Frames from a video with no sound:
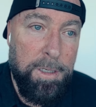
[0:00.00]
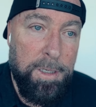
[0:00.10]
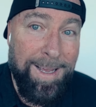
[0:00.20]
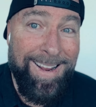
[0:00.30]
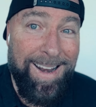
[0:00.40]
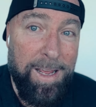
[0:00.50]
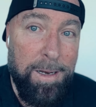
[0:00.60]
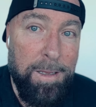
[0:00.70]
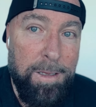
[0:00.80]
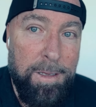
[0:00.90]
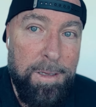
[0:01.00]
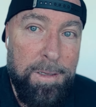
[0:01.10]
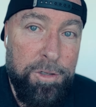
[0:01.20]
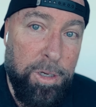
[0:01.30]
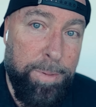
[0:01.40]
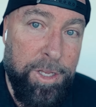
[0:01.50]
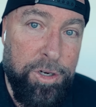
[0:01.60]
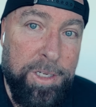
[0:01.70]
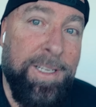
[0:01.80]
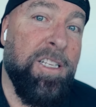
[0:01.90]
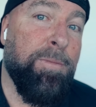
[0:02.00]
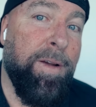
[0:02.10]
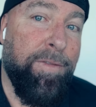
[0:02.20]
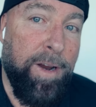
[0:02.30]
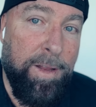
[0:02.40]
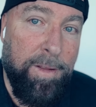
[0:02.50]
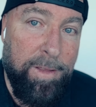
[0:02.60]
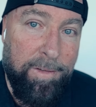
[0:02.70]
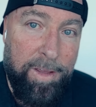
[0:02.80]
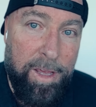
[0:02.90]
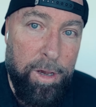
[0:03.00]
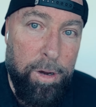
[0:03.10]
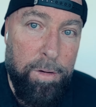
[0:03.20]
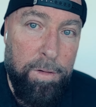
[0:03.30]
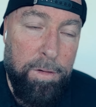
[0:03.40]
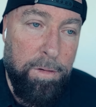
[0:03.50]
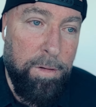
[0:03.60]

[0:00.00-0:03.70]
Canadian. Took a picture, sent it to my friend, the C E O,